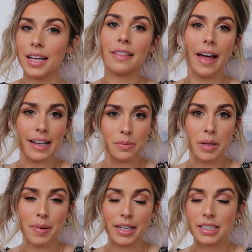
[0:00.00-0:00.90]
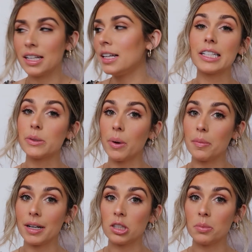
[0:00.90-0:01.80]
It lasts me a bit. I swear
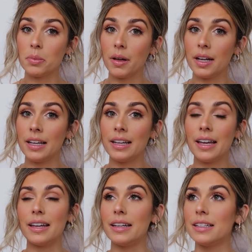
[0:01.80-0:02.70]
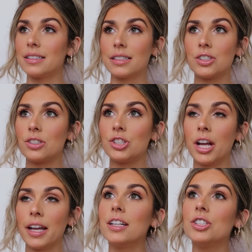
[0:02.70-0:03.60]
by dermaplaning, it
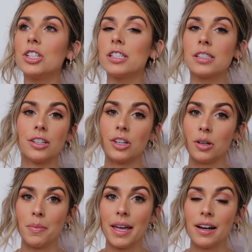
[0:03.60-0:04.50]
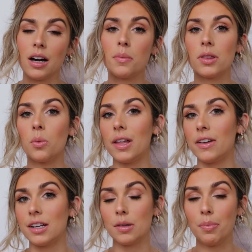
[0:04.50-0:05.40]
changes your makeup and the way
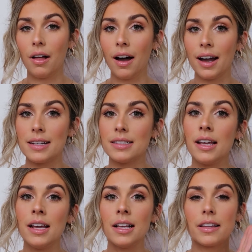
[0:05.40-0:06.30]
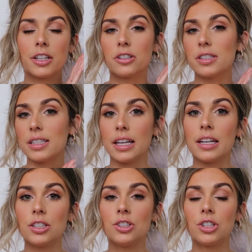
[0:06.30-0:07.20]
that it applies. Like your
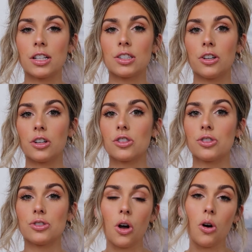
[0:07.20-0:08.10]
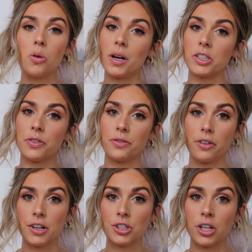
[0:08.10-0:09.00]
skin just looks so much
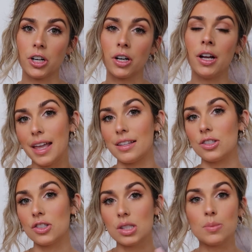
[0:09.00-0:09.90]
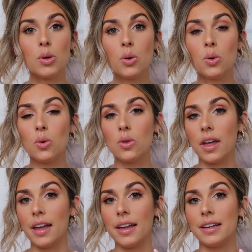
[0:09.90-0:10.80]
fresher and smooth,
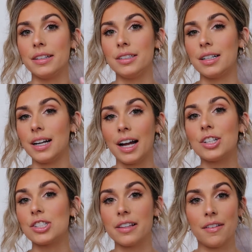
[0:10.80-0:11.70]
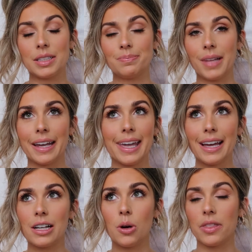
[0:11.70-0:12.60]
and I just love it. I
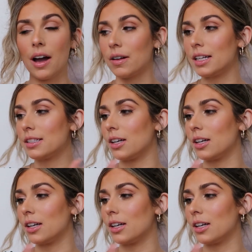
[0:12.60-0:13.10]
can't go without it.